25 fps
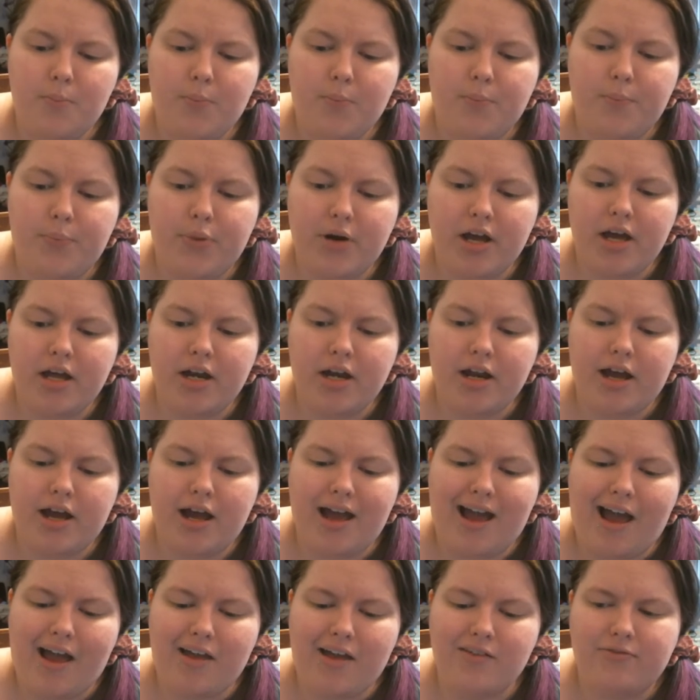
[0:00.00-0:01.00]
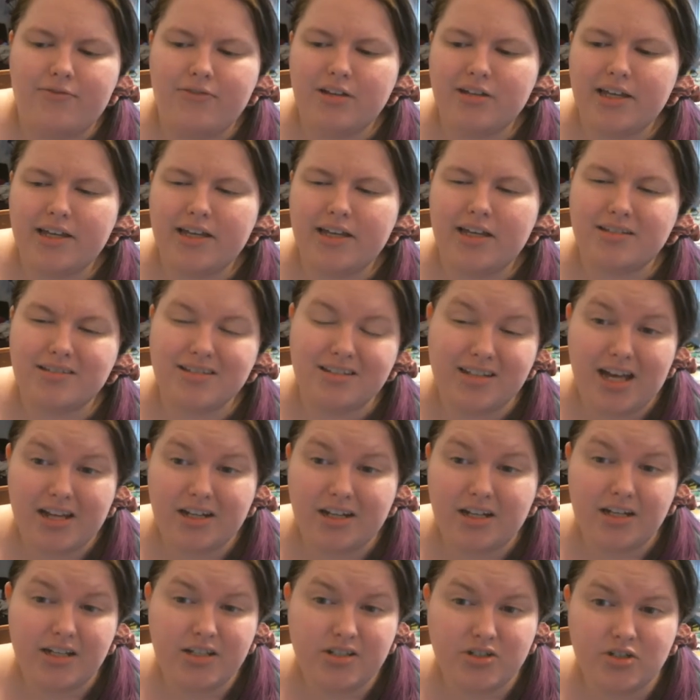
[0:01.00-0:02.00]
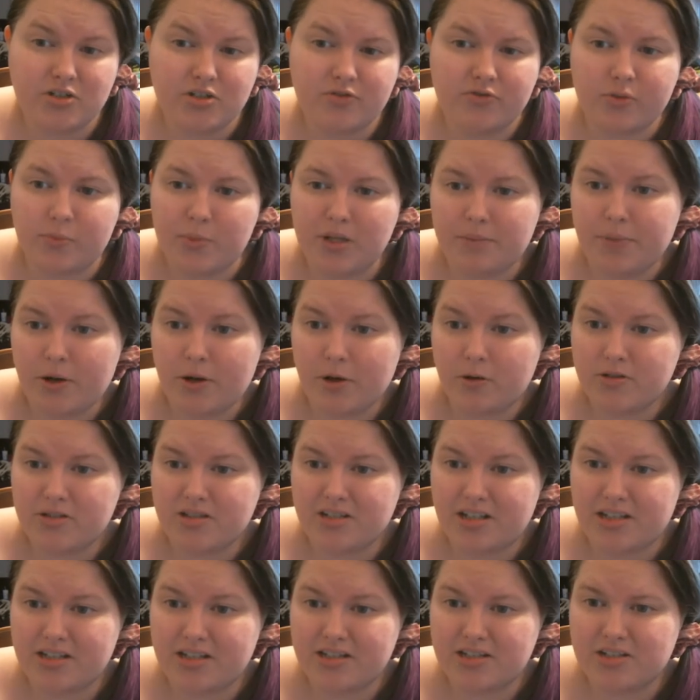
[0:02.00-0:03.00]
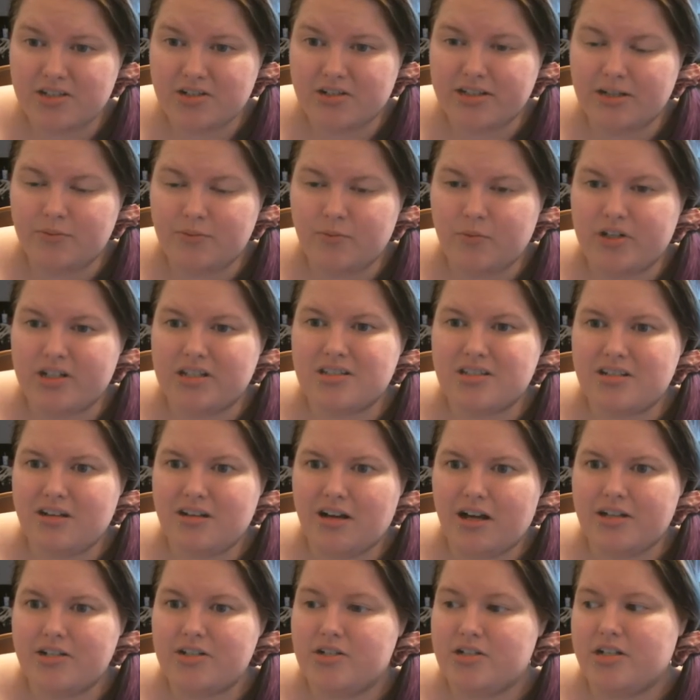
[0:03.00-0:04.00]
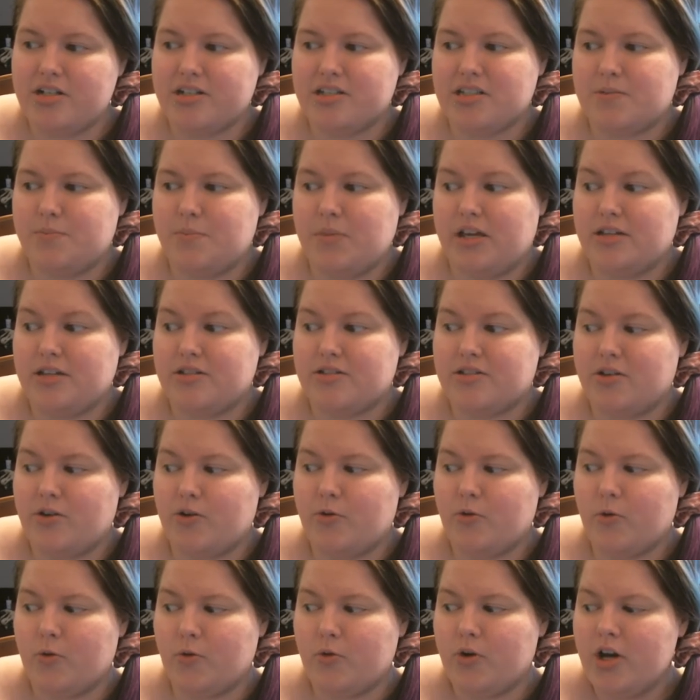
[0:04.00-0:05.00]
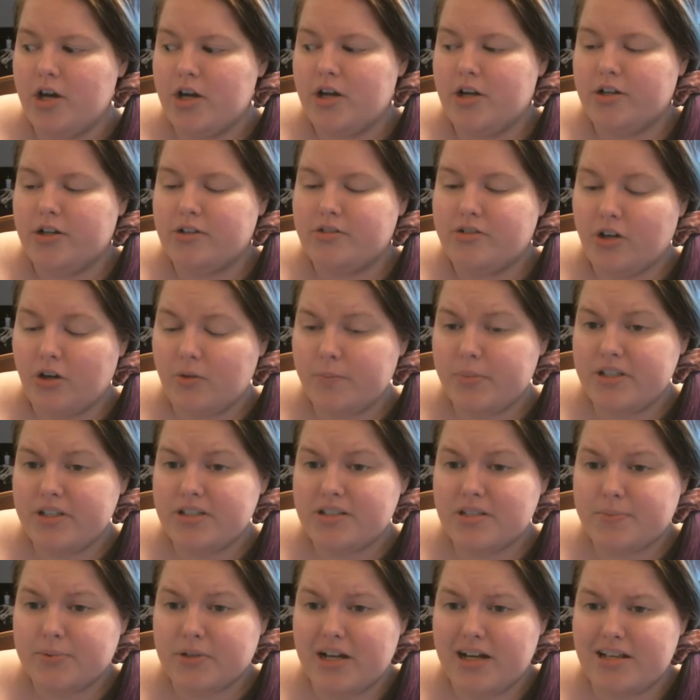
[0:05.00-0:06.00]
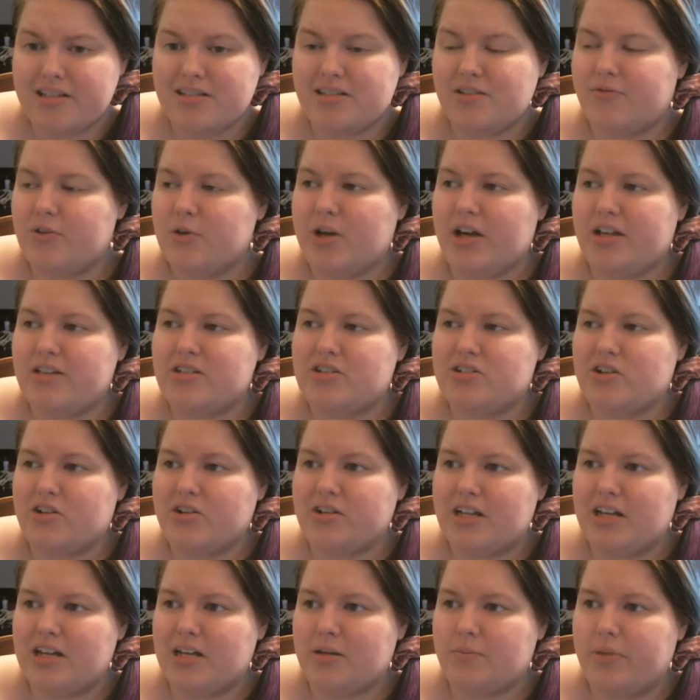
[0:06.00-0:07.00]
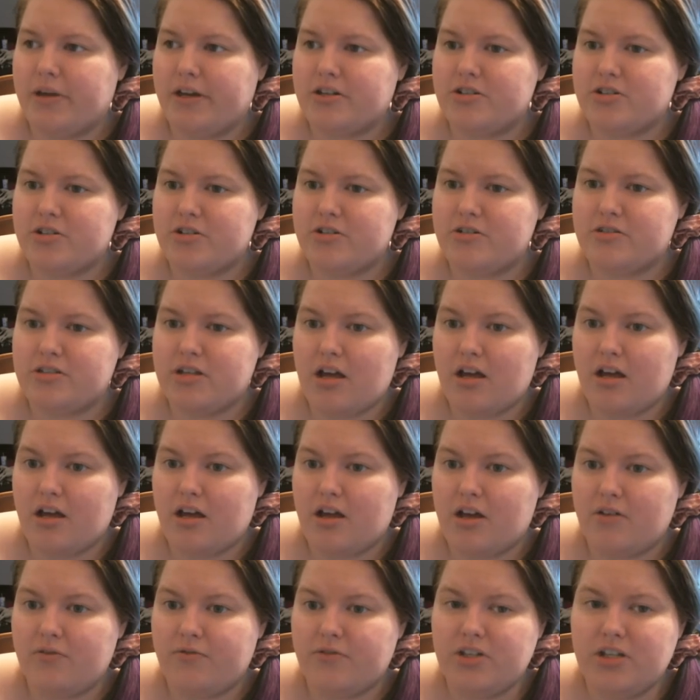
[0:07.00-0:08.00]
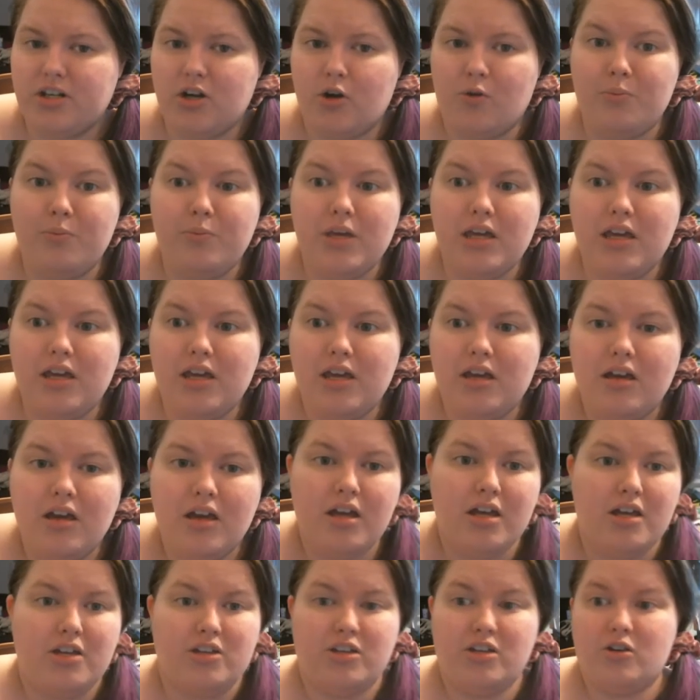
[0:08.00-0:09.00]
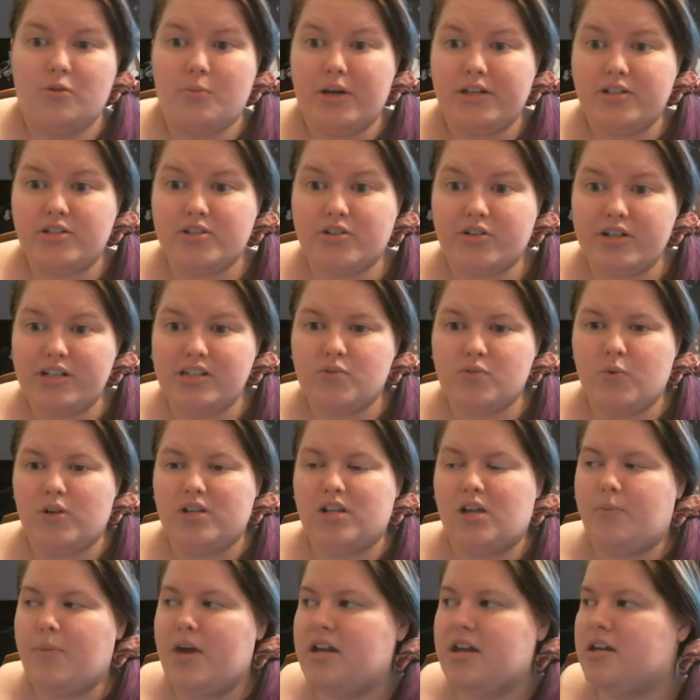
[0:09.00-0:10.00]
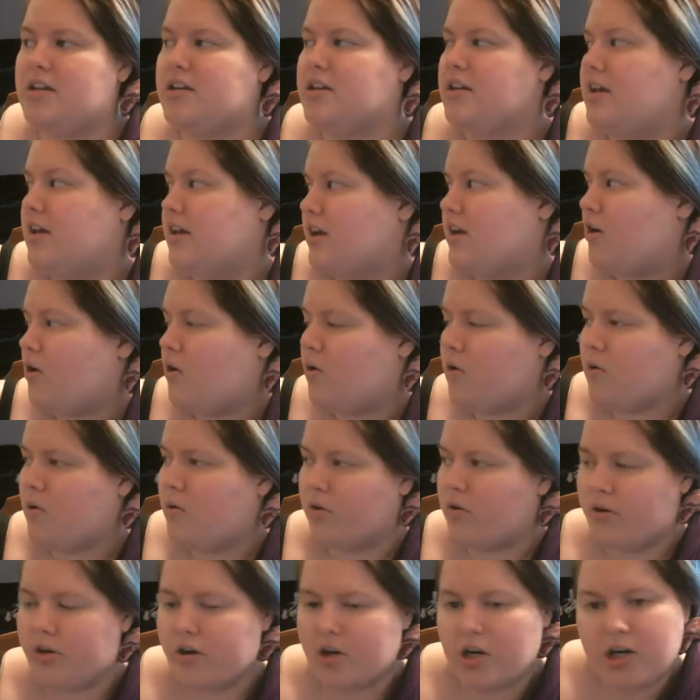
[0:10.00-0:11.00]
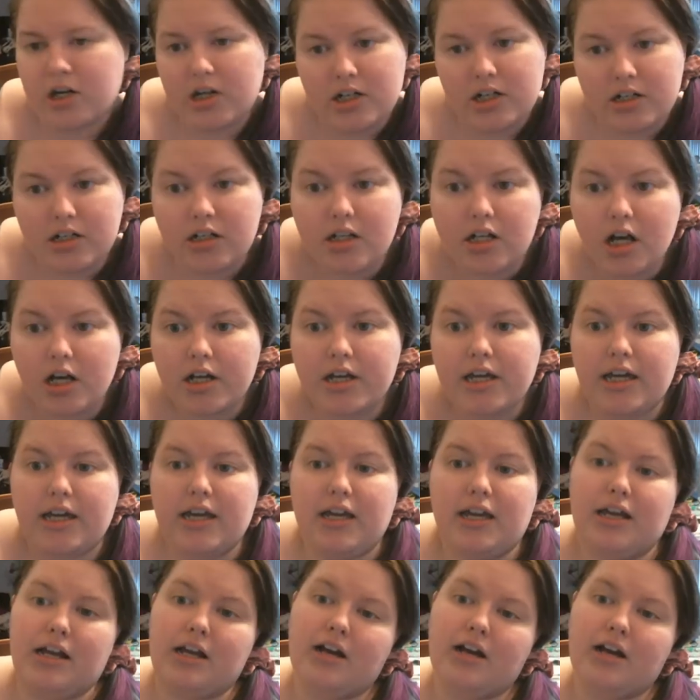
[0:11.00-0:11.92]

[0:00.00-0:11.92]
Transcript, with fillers: But I feel like it's a lot easier for me to post to Instagram when it's not just me. So don't be surprised if you guys start getting pictures of, you know, me, you know, my screens while I'm editing or cooking